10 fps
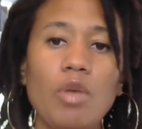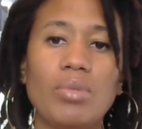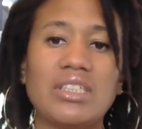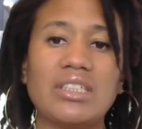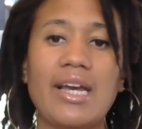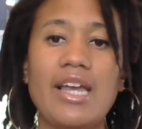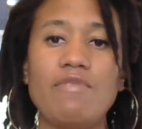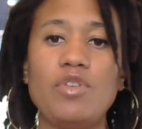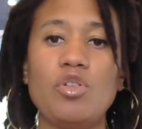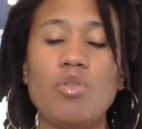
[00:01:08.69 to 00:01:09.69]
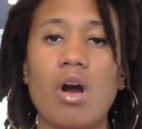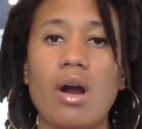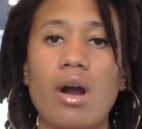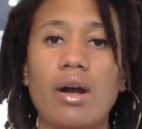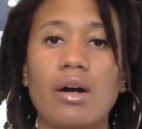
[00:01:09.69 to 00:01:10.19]
But say if you
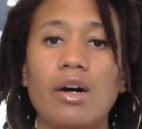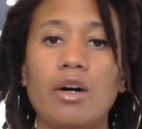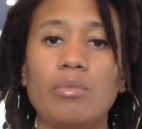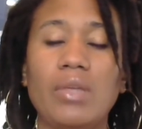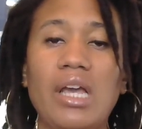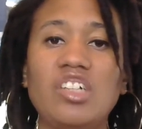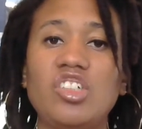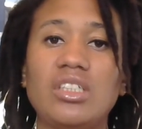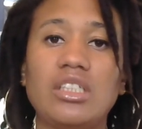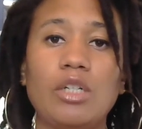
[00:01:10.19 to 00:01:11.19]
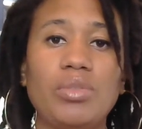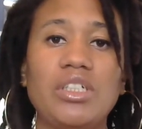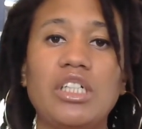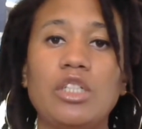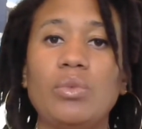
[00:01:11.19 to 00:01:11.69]
are just simply
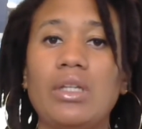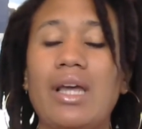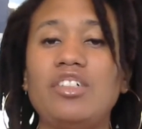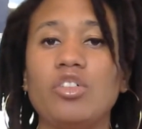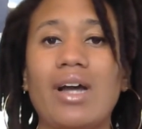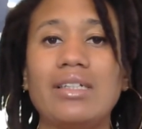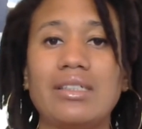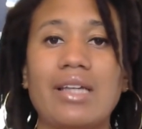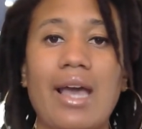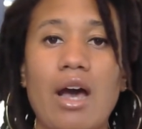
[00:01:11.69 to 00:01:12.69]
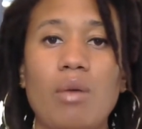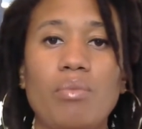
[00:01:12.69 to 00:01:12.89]
dealing with a dry scalp,